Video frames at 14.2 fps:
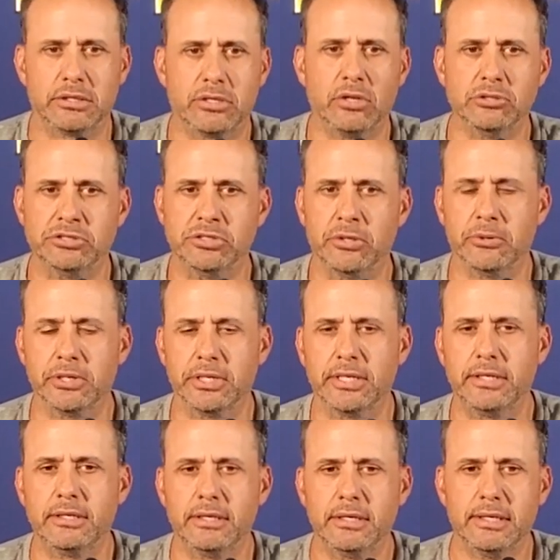Coach
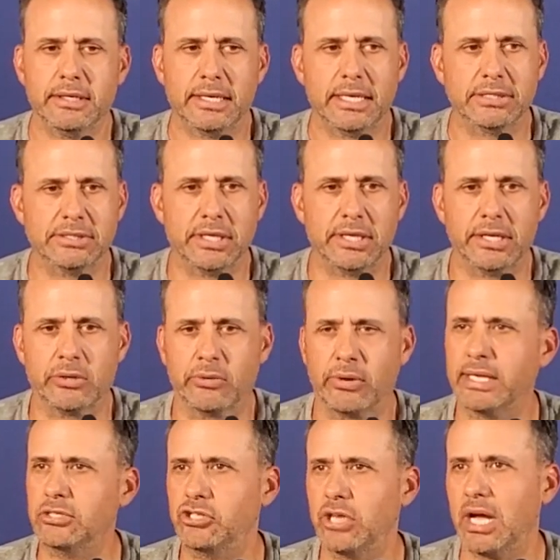Doherty has done a
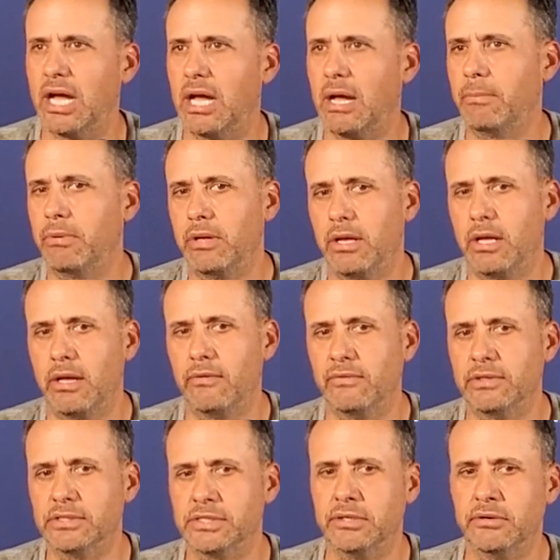great job of
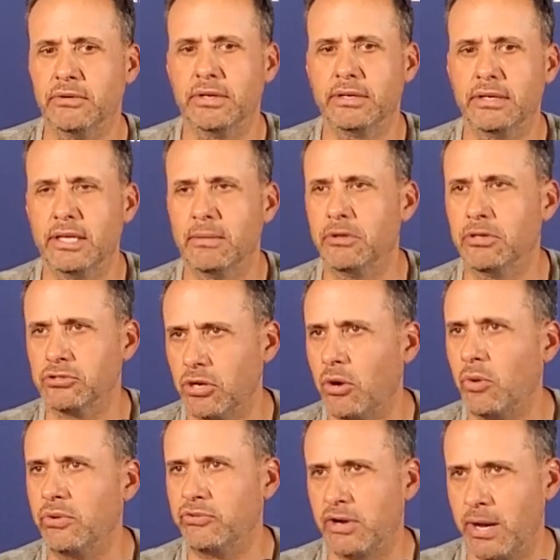instilling to him there's
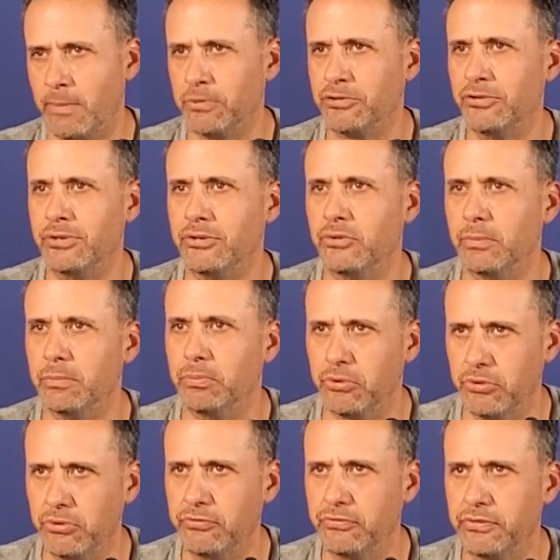always an opportunity to
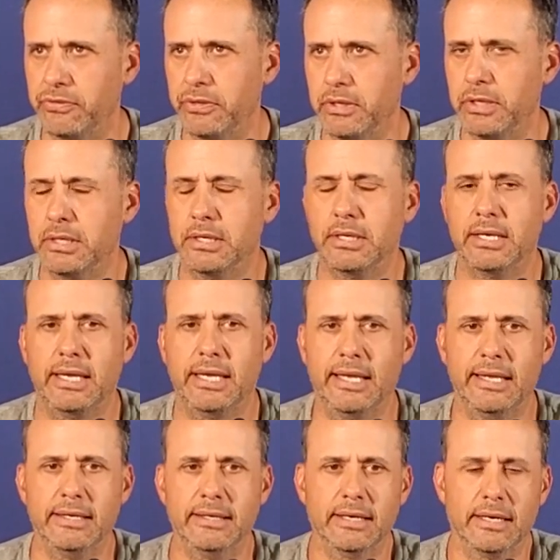improve.
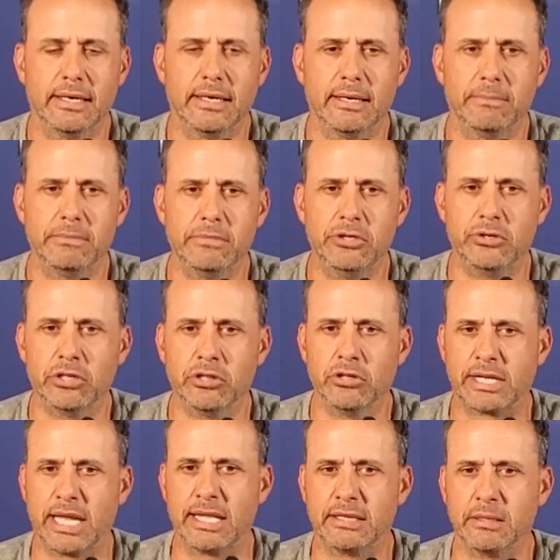And you could
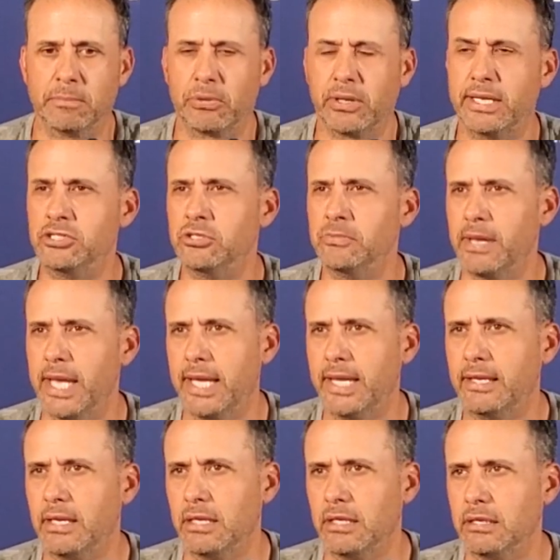look at the plays you
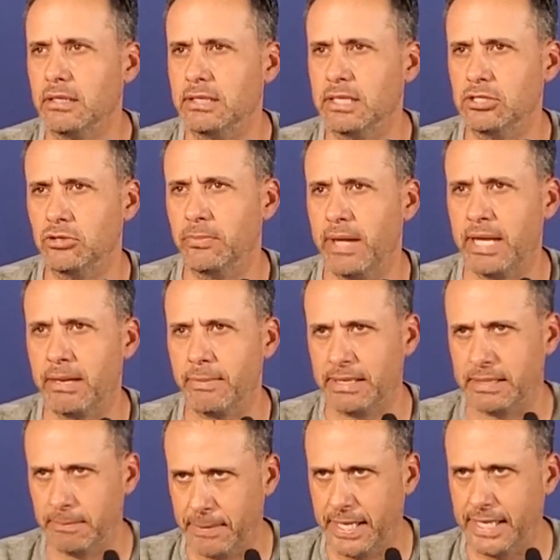made and did you make them
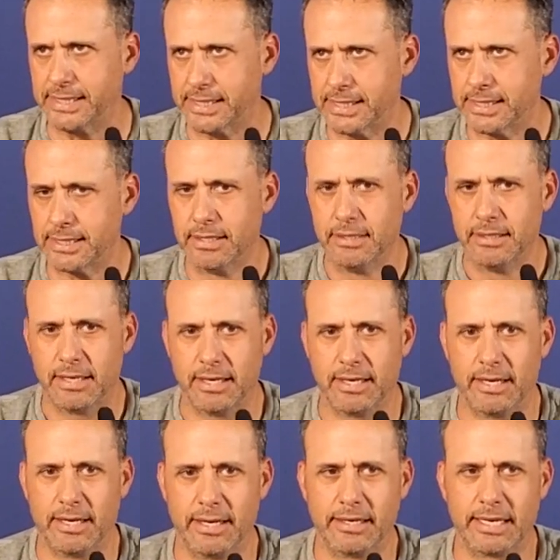at the best,
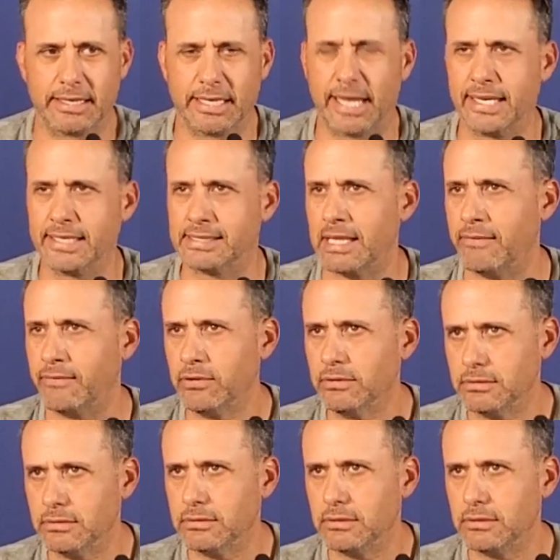at the highest level?